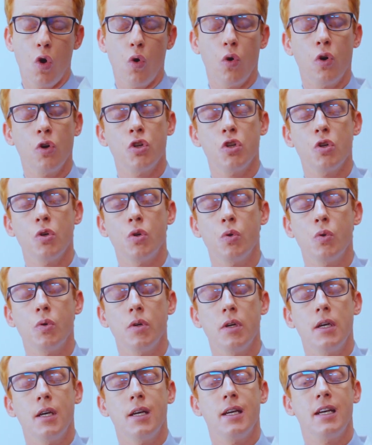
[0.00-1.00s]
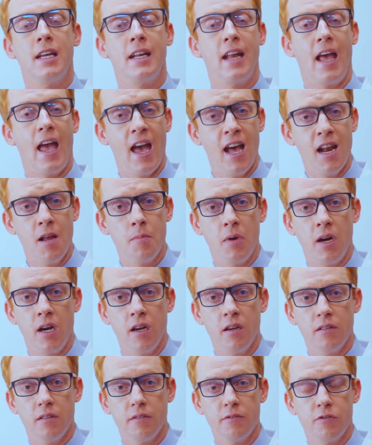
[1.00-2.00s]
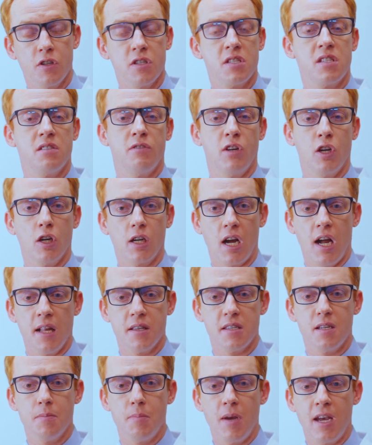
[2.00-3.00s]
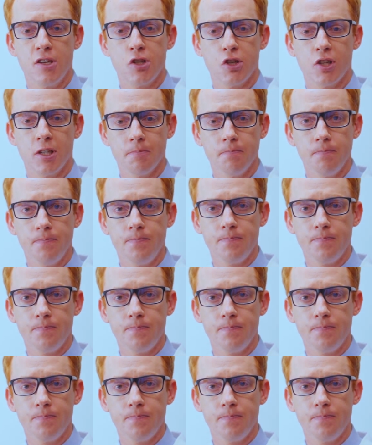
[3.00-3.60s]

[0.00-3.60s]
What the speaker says: or do an enema for severe constipation.